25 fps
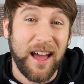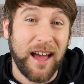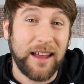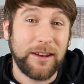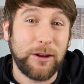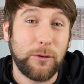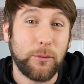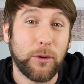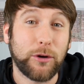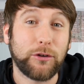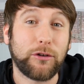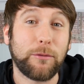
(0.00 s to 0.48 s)

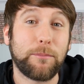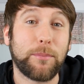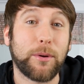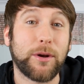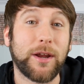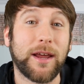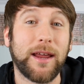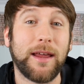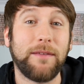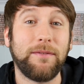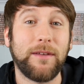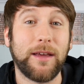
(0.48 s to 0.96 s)
and you want to
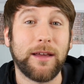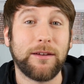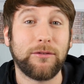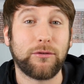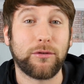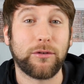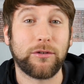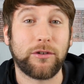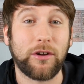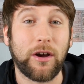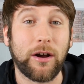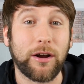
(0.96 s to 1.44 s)
put it in the
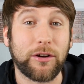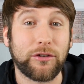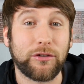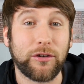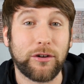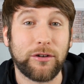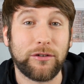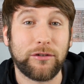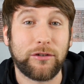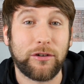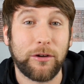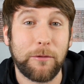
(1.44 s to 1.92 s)

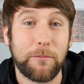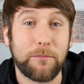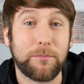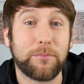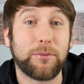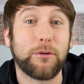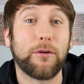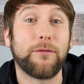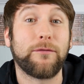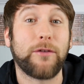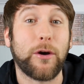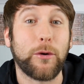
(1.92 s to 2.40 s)
introduction to
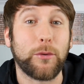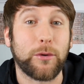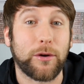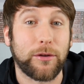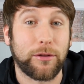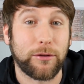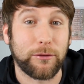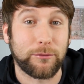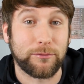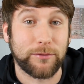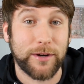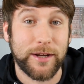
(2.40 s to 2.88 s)
provoke
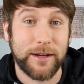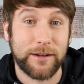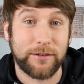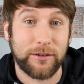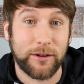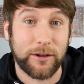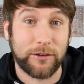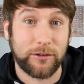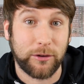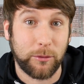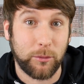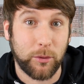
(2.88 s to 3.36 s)
the
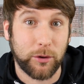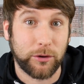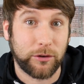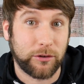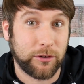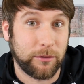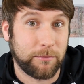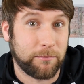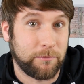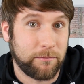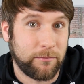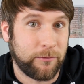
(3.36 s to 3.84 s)
reader to want
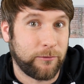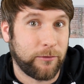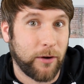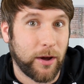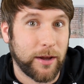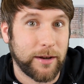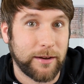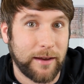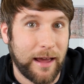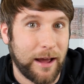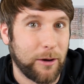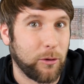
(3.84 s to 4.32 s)
to
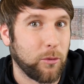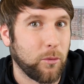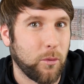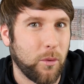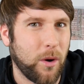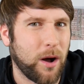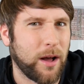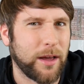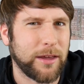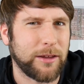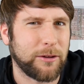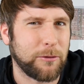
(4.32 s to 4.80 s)
find out
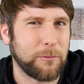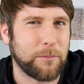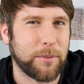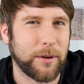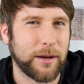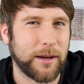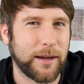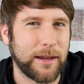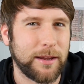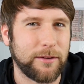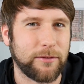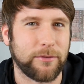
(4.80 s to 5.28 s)
why you
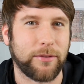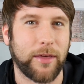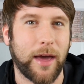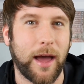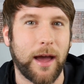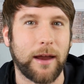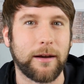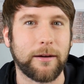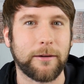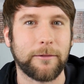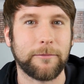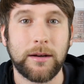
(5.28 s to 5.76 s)
believe
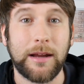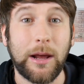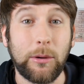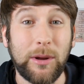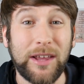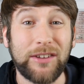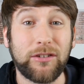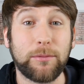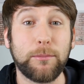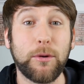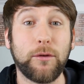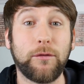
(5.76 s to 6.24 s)
that. Now
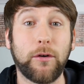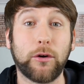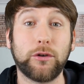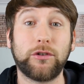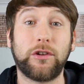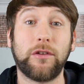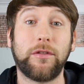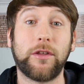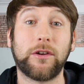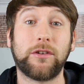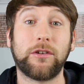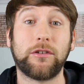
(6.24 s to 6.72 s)
let's move on
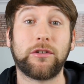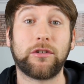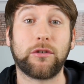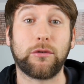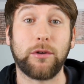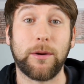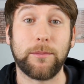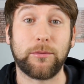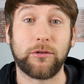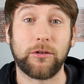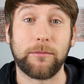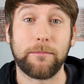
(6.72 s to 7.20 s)
to the
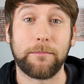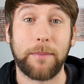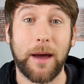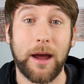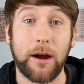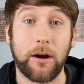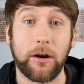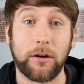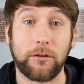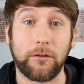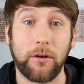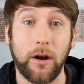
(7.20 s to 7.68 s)
description
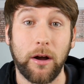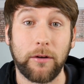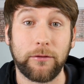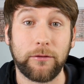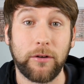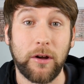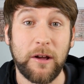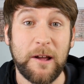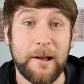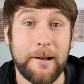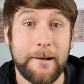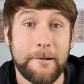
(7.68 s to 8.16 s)

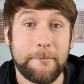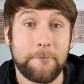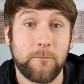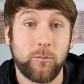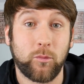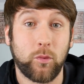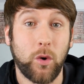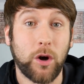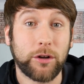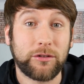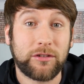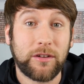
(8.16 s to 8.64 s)
paragraph.
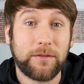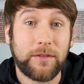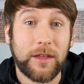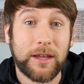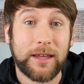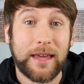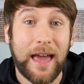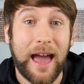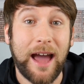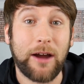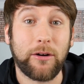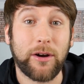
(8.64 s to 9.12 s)
What did the
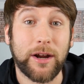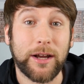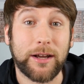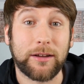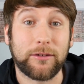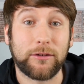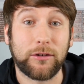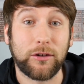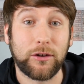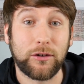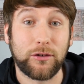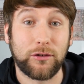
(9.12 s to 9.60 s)

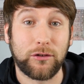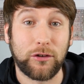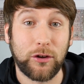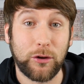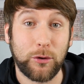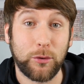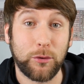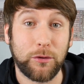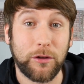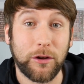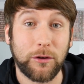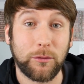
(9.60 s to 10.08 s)
character
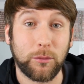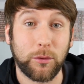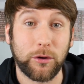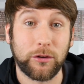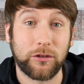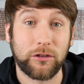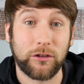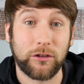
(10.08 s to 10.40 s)
do that was